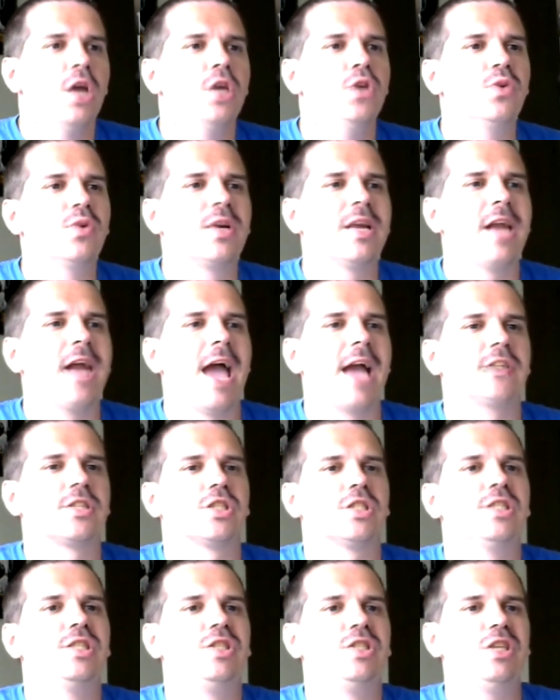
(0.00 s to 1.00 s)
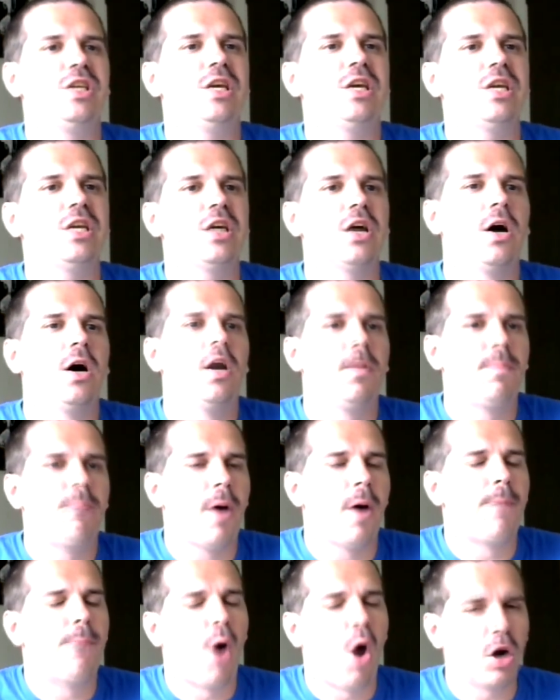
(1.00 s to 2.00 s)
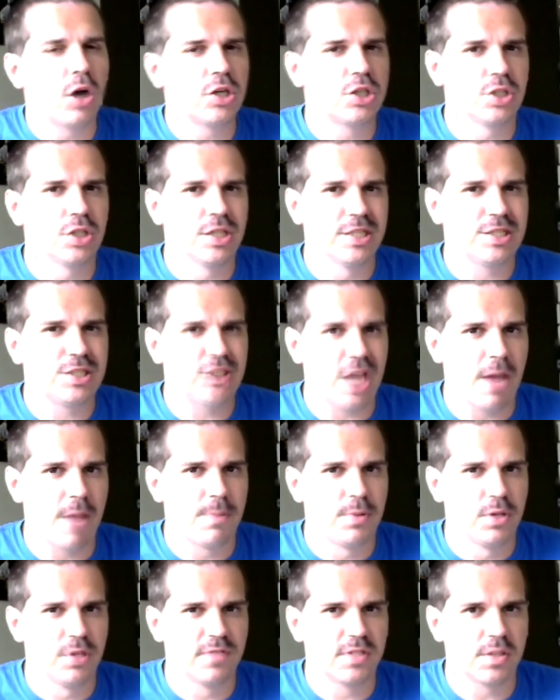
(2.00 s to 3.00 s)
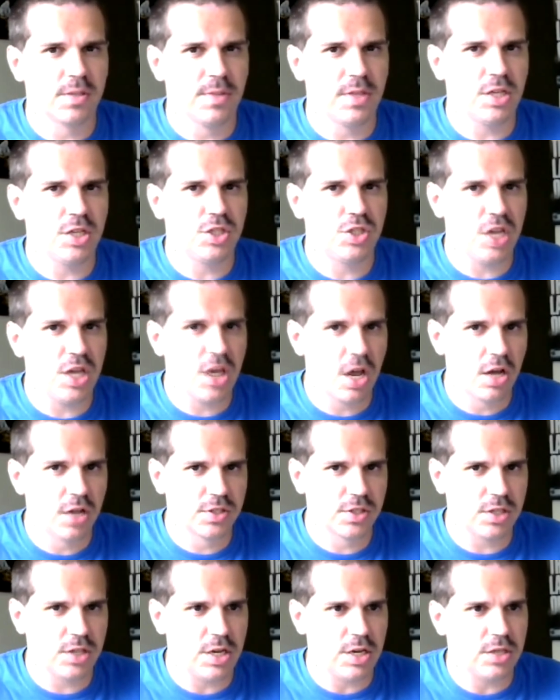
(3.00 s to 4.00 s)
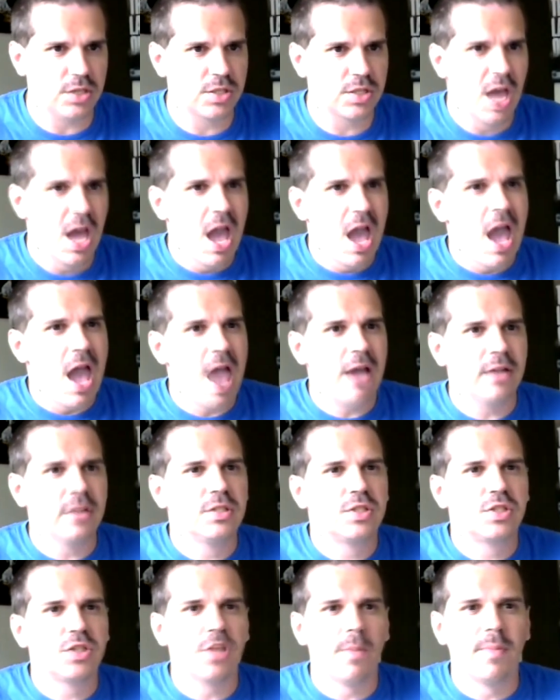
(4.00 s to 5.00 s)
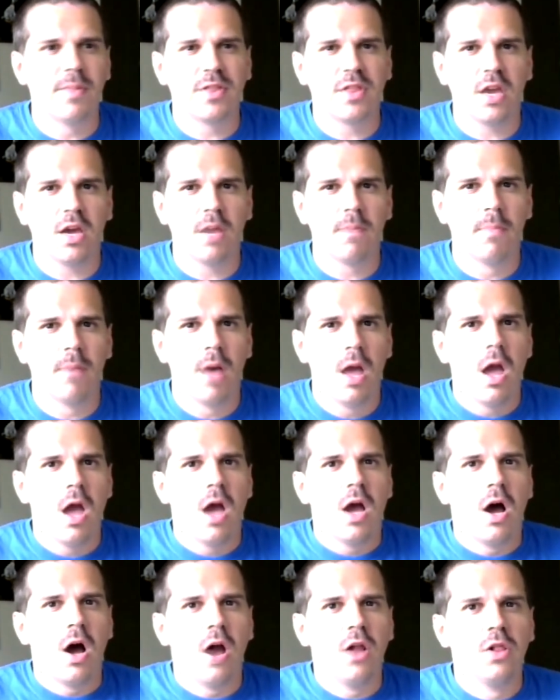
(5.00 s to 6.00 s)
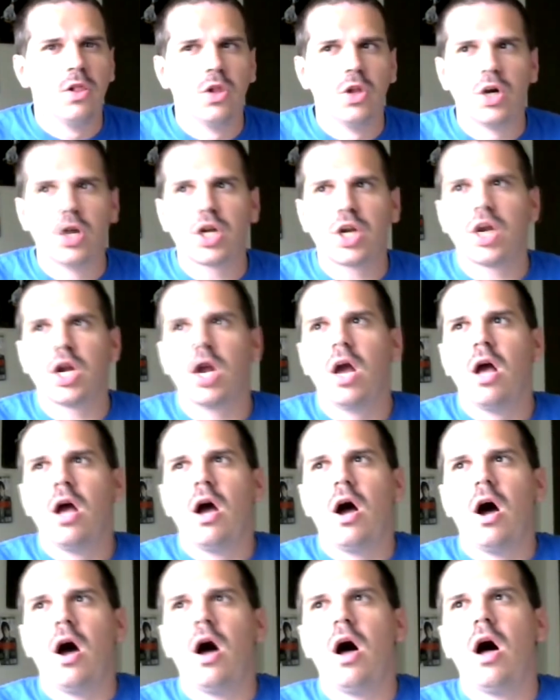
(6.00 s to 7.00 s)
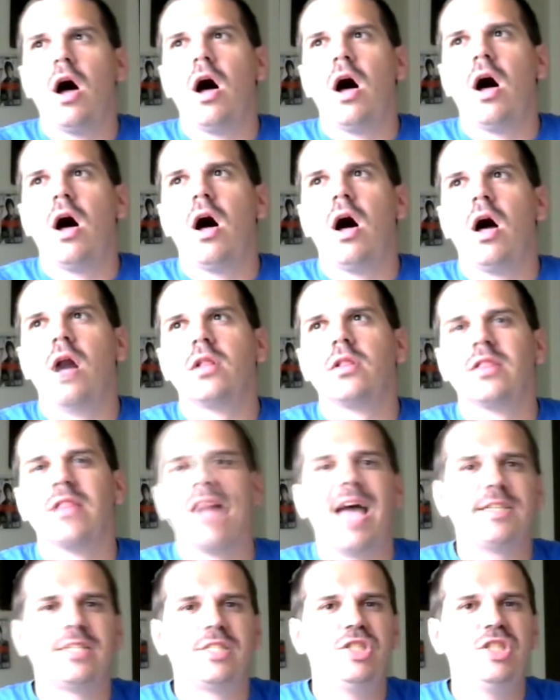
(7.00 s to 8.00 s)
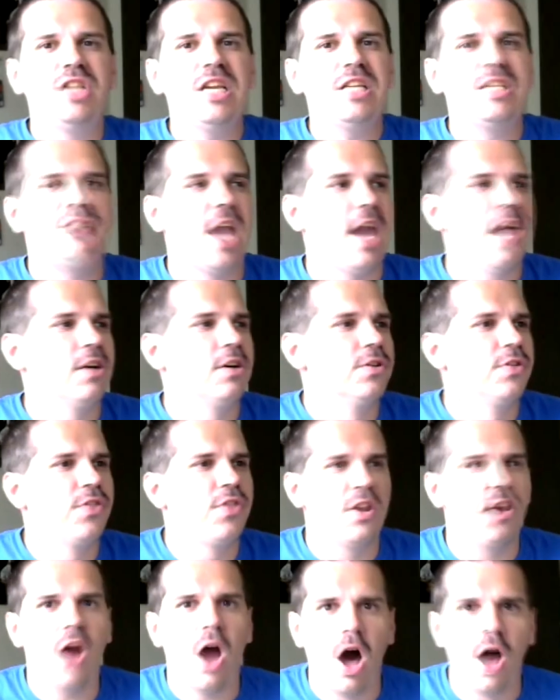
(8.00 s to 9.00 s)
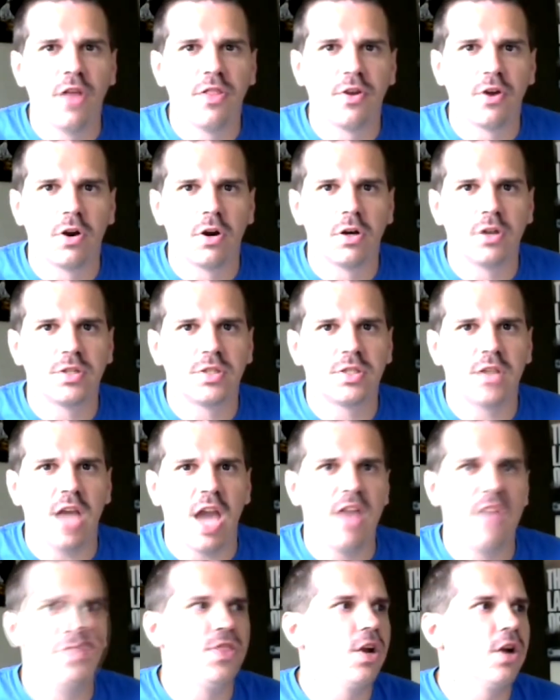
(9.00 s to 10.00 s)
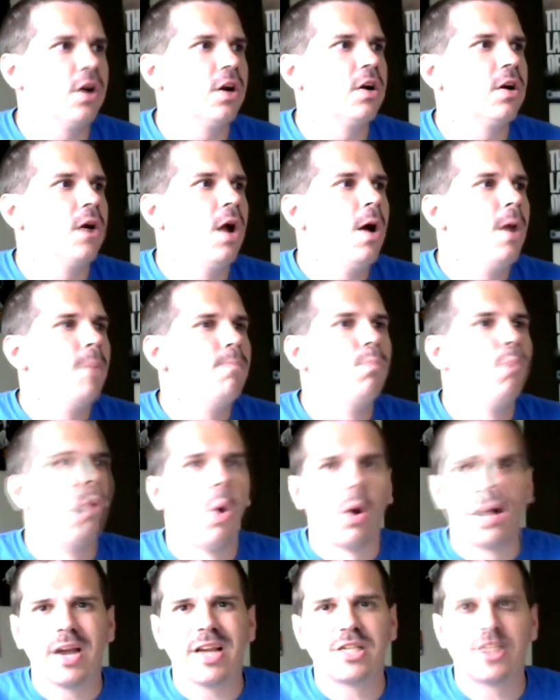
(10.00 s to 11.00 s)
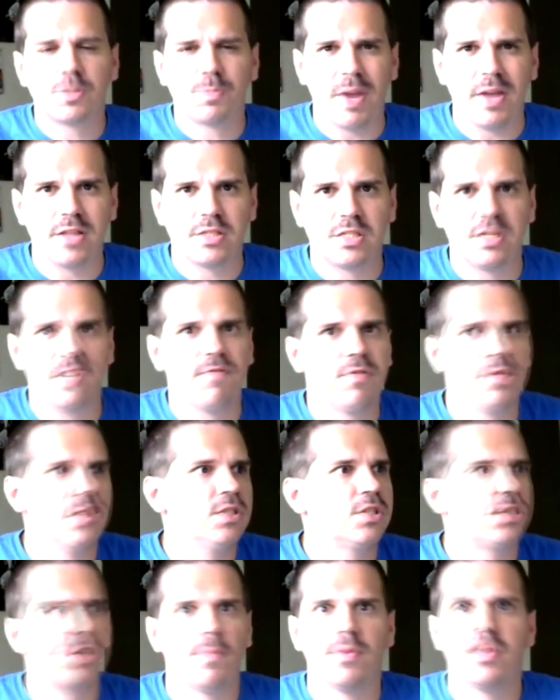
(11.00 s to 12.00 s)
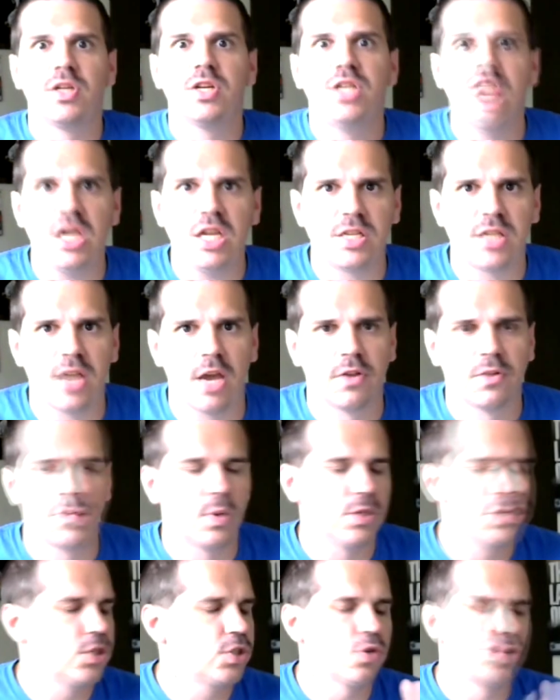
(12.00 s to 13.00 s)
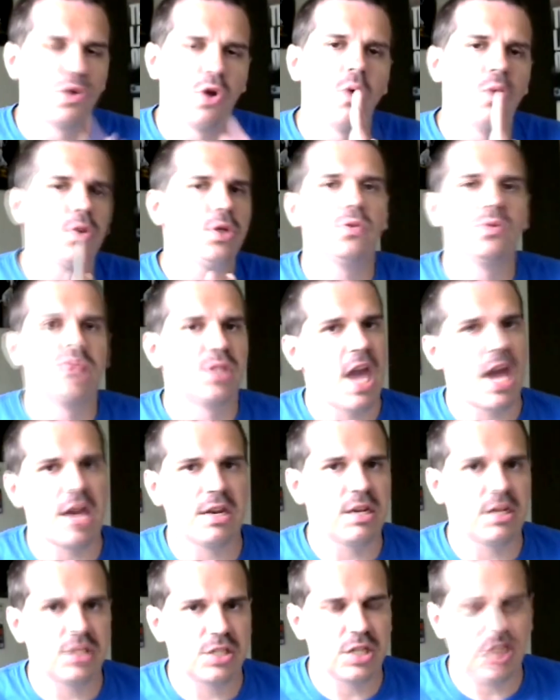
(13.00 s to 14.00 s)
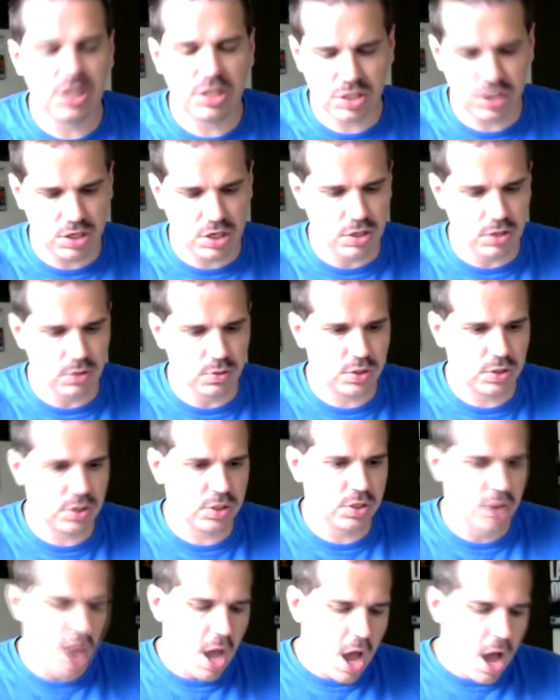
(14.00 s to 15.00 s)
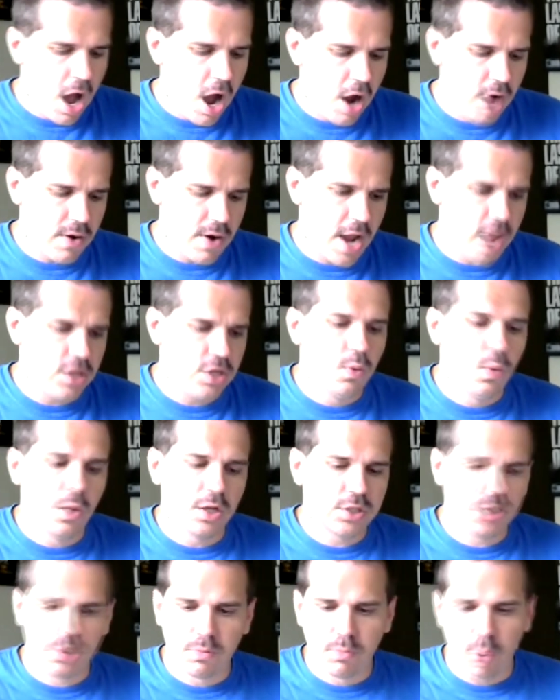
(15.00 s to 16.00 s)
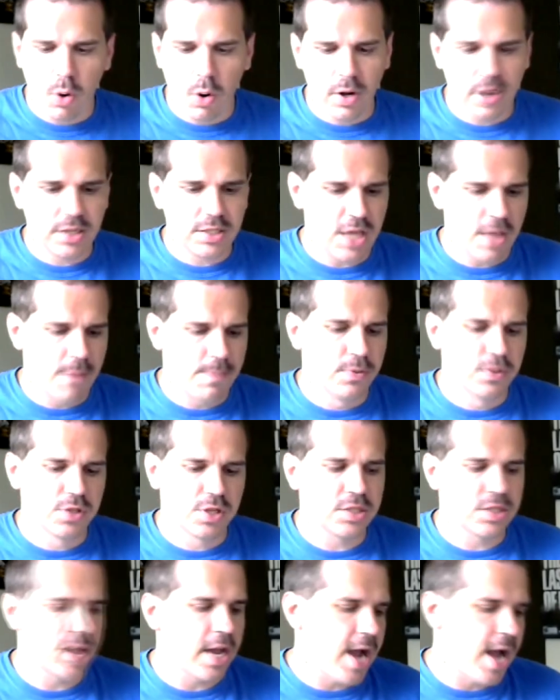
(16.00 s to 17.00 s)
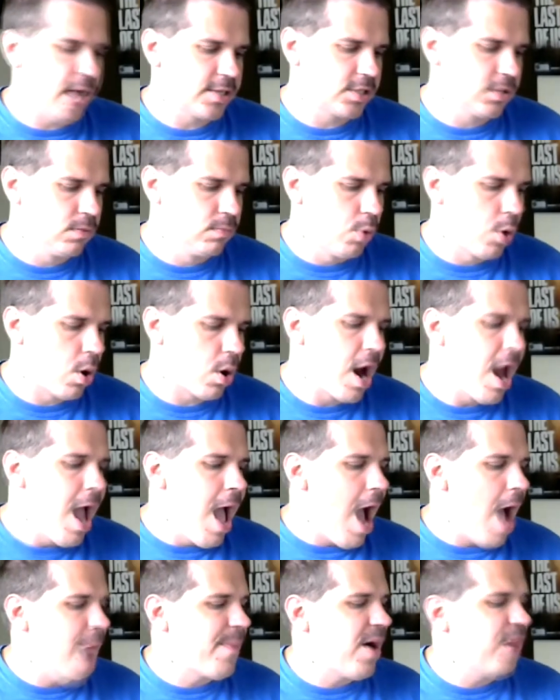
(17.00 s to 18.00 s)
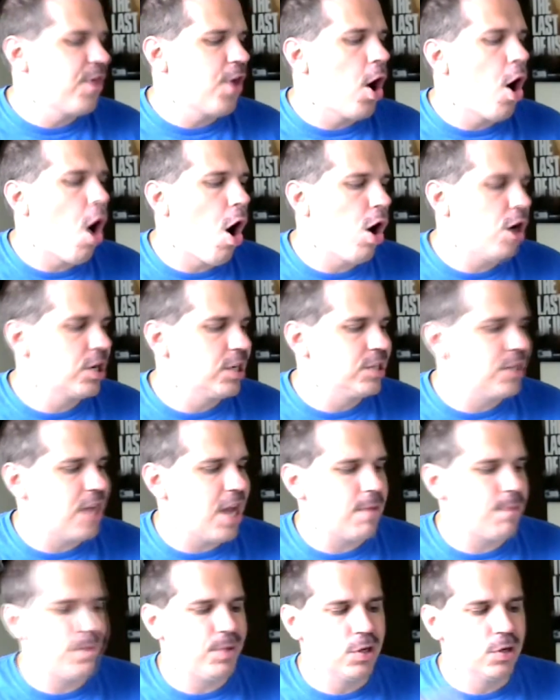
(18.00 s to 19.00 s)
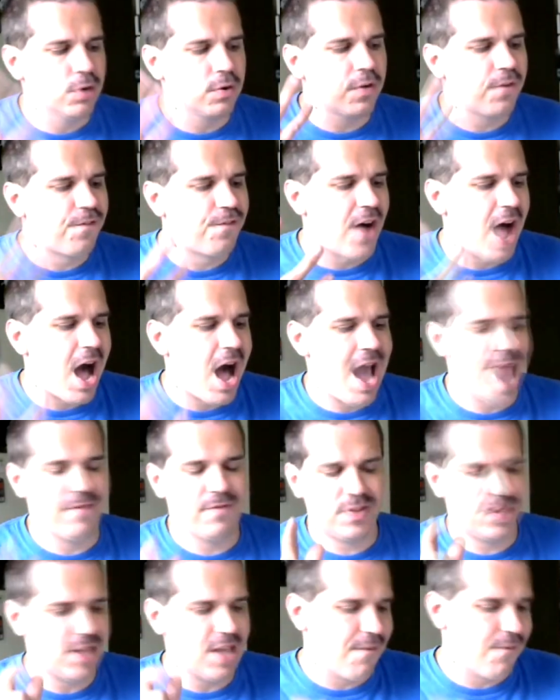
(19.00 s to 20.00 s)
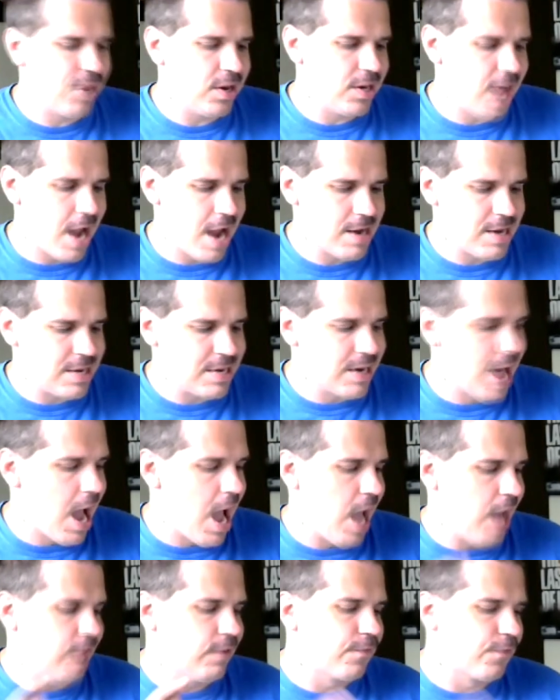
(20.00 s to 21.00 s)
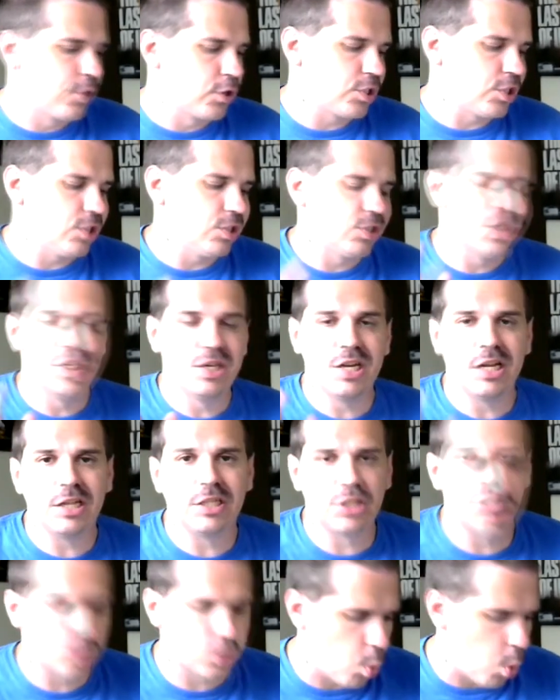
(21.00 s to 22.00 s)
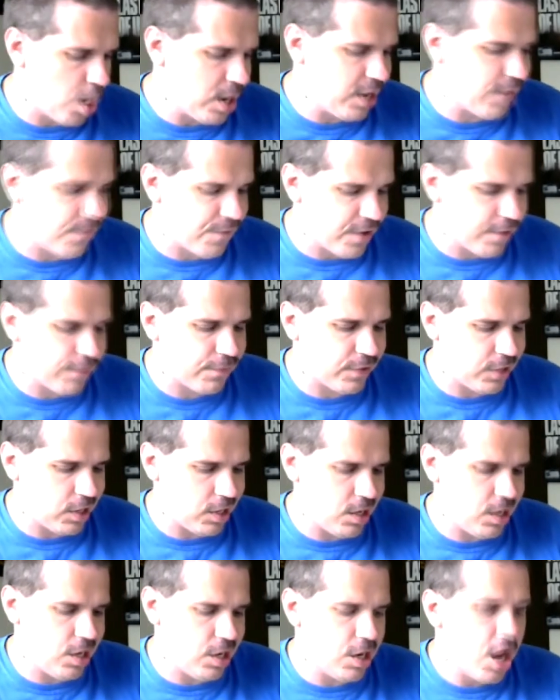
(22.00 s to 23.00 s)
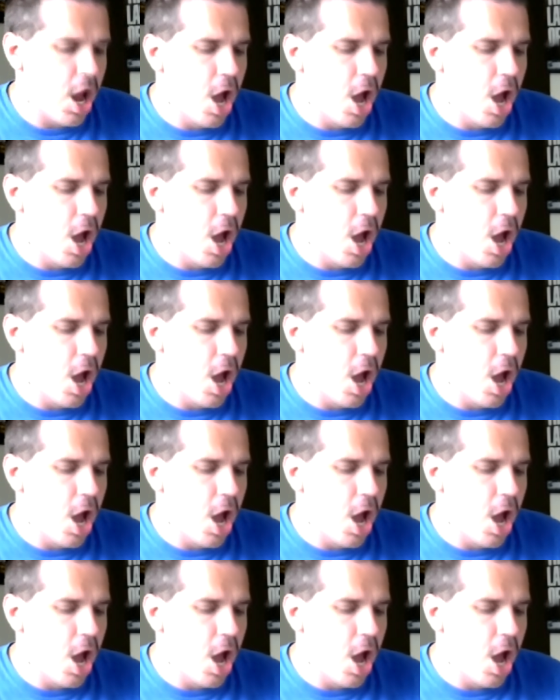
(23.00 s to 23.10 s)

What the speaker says: you can actually see a partial example of some of these DLCs. And some of them look less detailed than others, and they're more expensive than some of the detailed ones. So don't use that as an excuse. Alright, you want some more examples? Because I got some more. How about the Honka Debut? $5, $7.99 versus the Ninja 2015